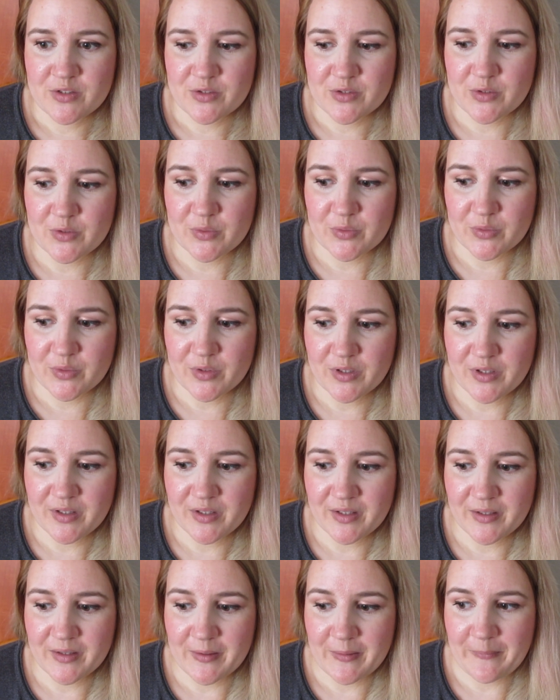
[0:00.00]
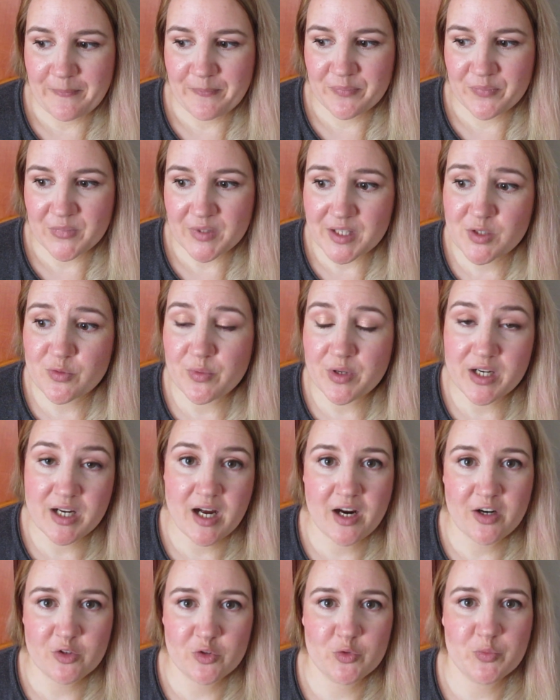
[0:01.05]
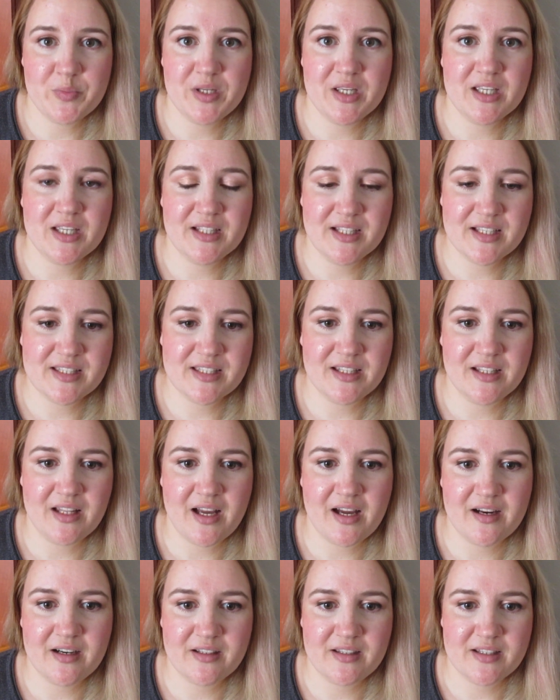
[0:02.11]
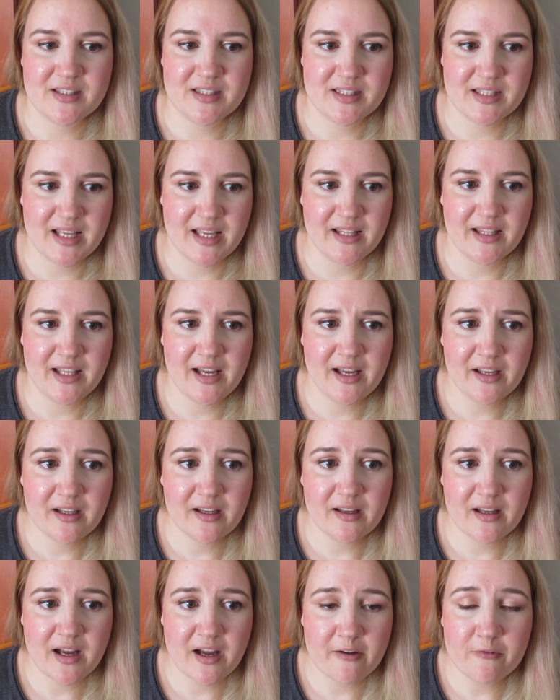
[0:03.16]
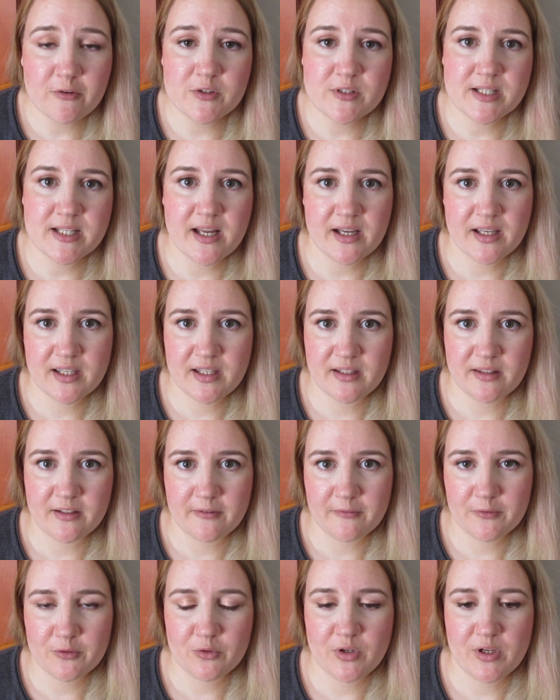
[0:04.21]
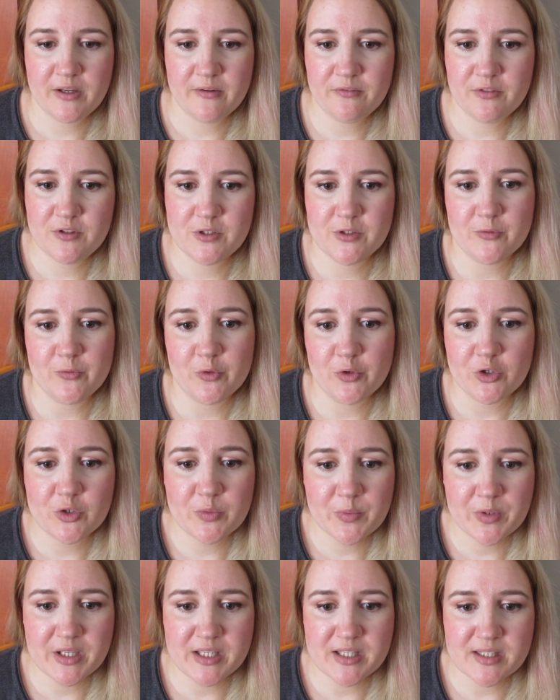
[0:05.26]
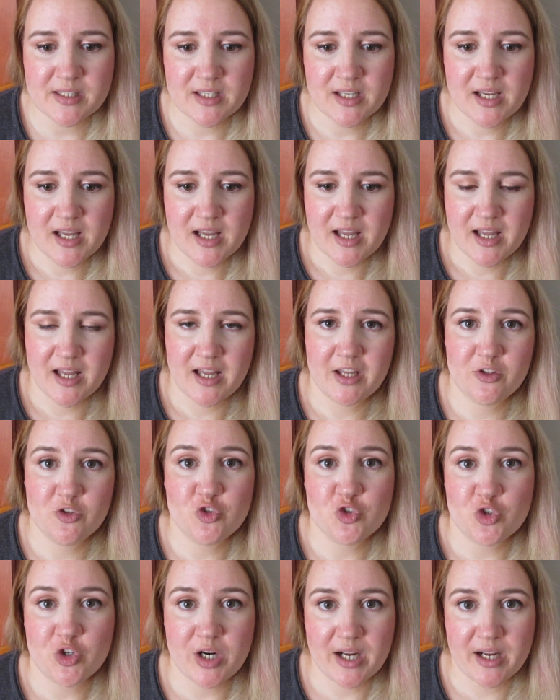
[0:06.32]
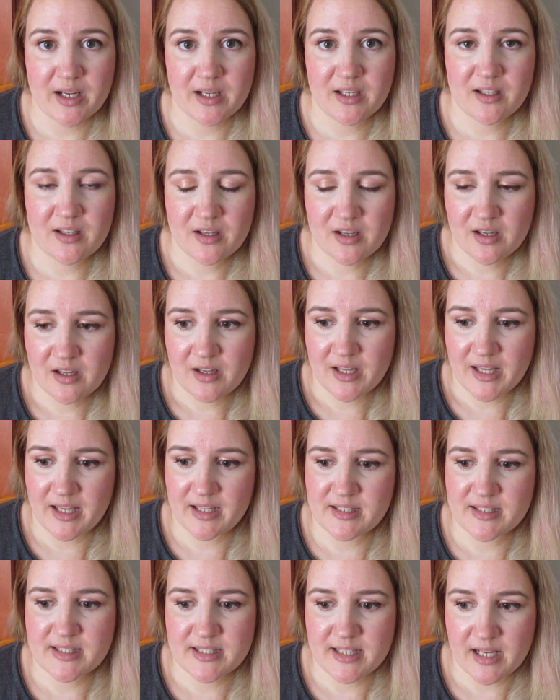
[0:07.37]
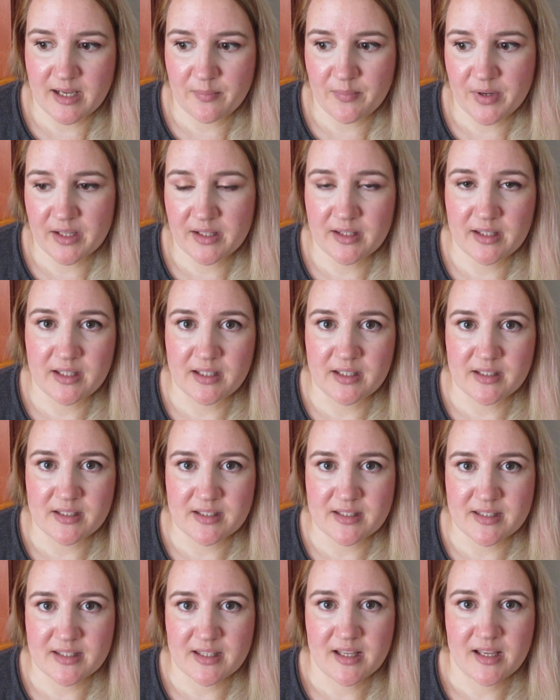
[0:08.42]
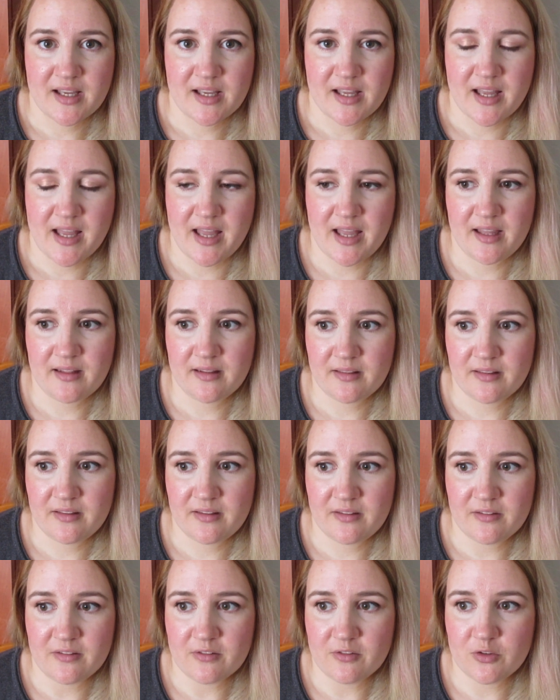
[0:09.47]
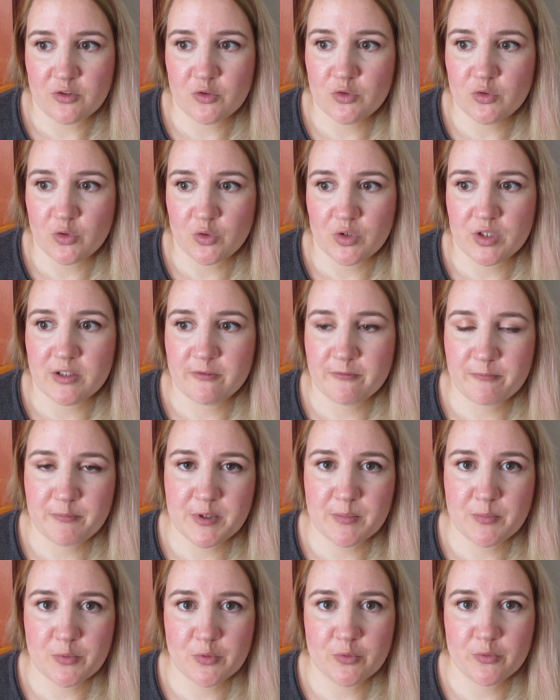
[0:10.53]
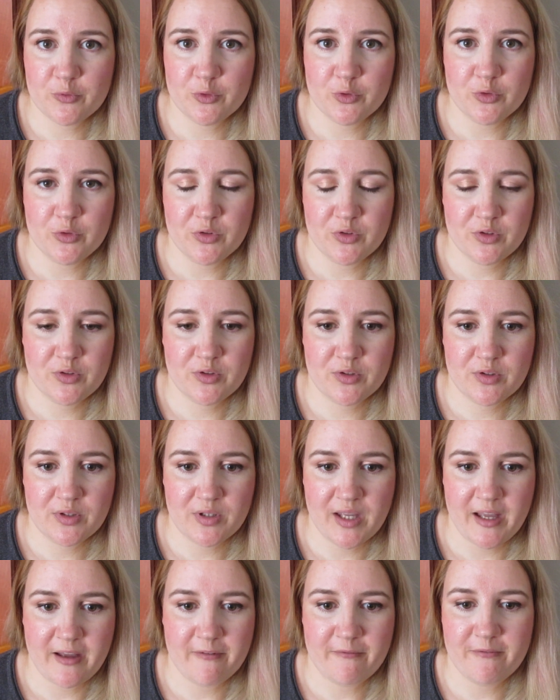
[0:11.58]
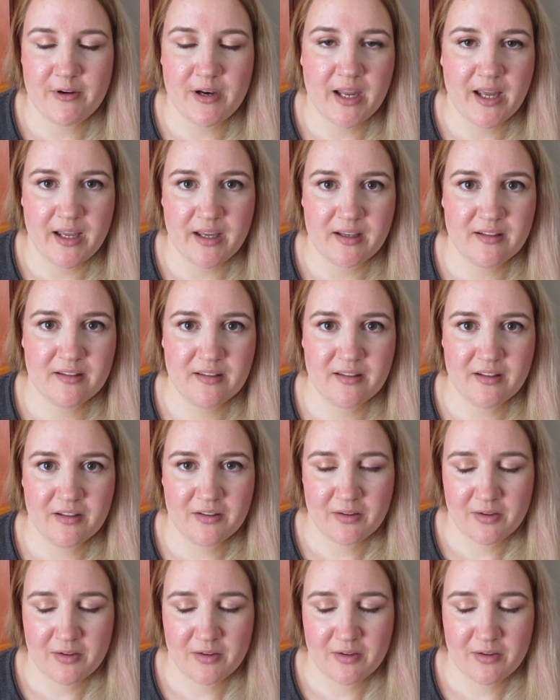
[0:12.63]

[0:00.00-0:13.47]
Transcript: So it's very hard to make it as an artist, and I, I was lucky enough to have this workplace and try and sell my things, and you know, if people wouldn't have liked